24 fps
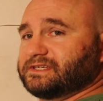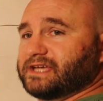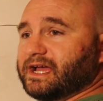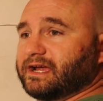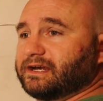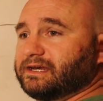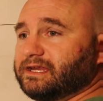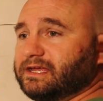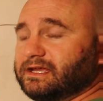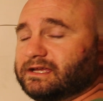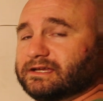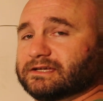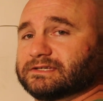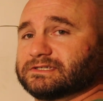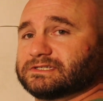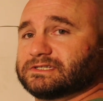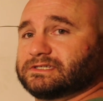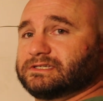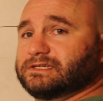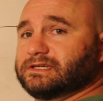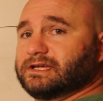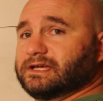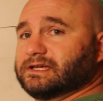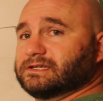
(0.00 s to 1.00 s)
technique
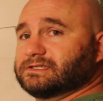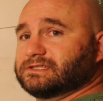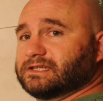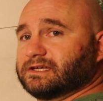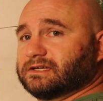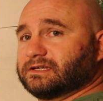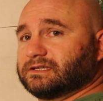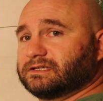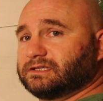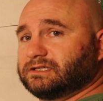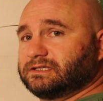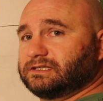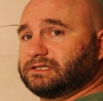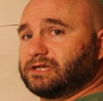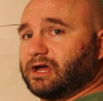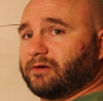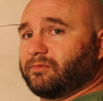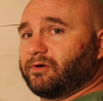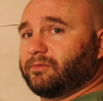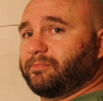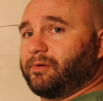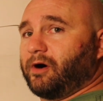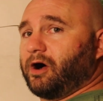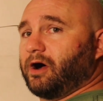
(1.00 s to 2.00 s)
is the
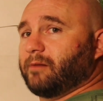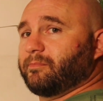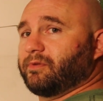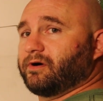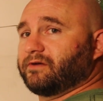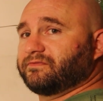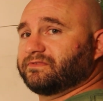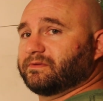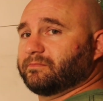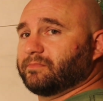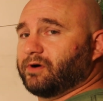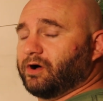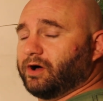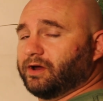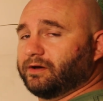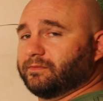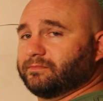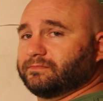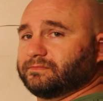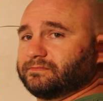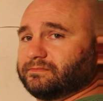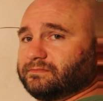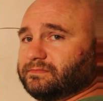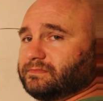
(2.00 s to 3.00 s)
double pop off the
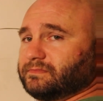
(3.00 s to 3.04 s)
bottom.